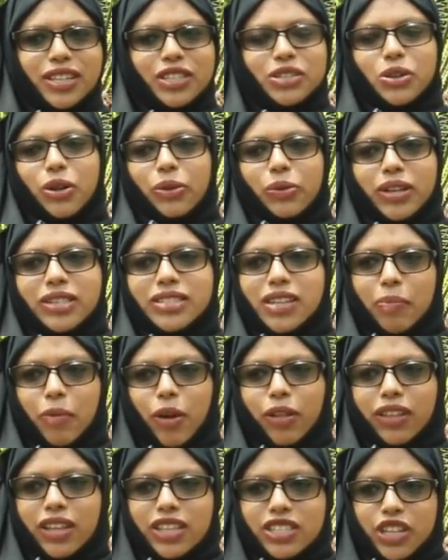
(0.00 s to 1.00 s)
it's always
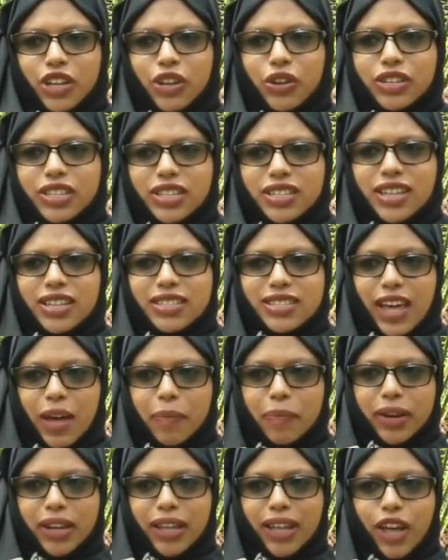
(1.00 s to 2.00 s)
about the insecurity that's
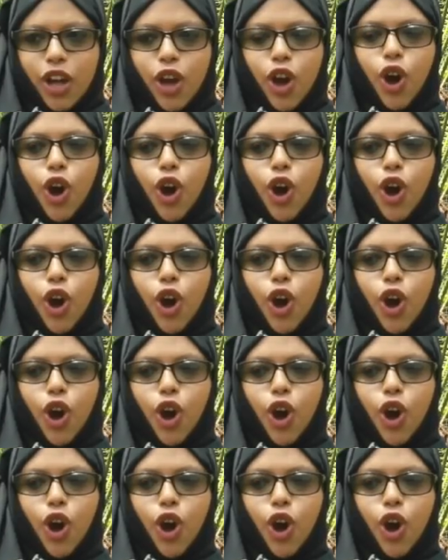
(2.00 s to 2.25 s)
happening.